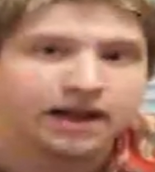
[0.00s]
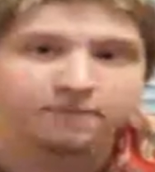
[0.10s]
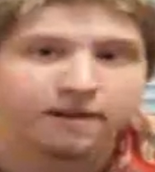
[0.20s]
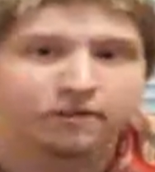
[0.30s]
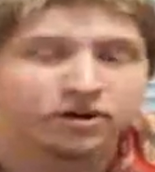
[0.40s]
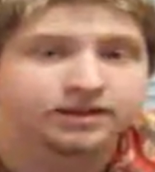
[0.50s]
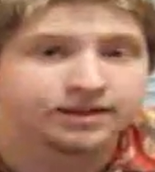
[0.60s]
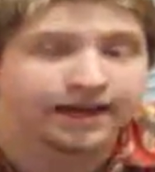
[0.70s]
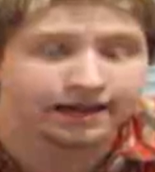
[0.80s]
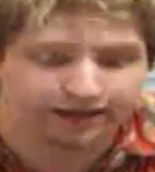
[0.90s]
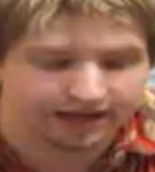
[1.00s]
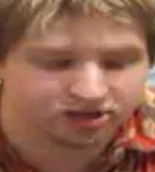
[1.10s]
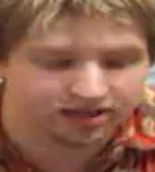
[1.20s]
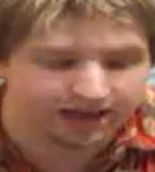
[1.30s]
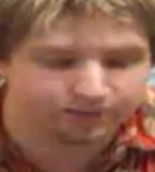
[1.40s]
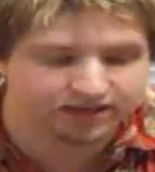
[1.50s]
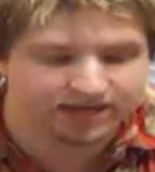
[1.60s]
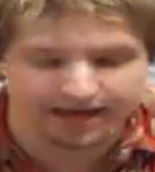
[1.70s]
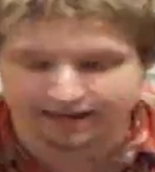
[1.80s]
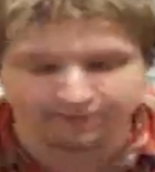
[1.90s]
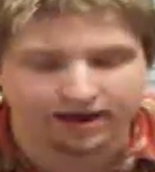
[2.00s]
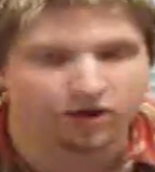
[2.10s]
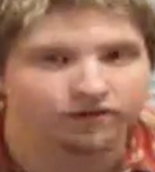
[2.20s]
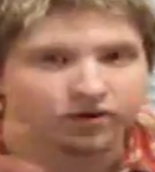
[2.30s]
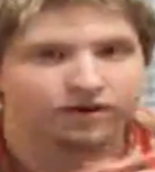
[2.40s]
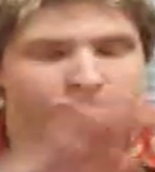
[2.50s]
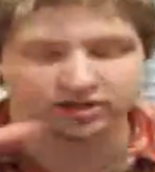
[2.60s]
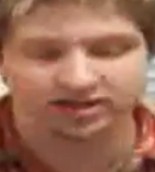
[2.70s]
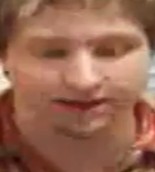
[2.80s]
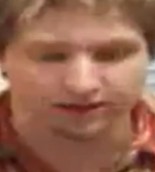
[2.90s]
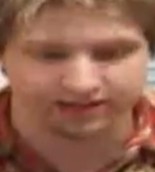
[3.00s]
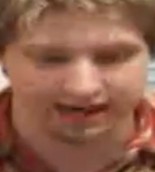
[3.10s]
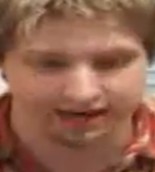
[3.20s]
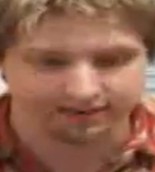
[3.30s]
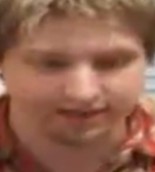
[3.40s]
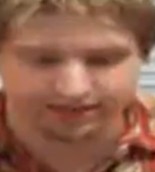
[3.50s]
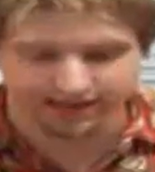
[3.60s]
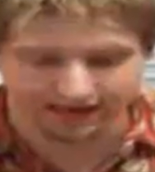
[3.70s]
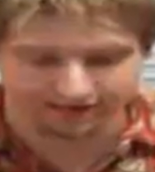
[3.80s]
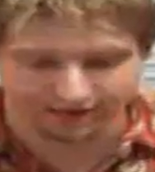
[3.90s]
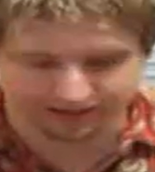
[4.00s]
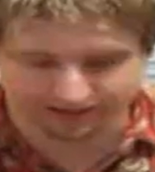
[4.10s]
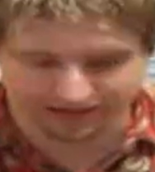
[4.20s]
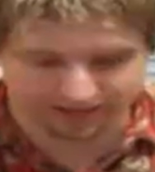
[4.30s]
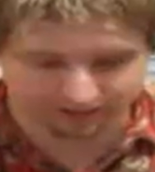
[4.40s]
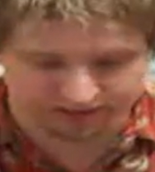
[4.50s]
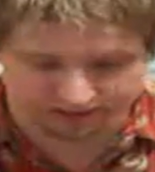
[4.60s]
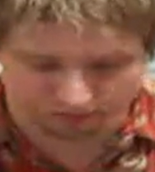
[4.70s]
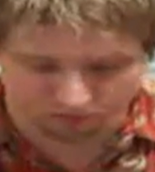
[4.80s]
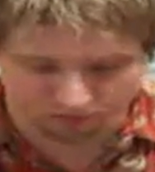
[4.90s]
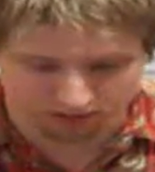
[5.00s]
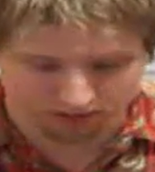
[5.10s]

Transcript: And people couldn't take it. They just kept attacking me over and over. They just kept attacking me, and attacking me some more.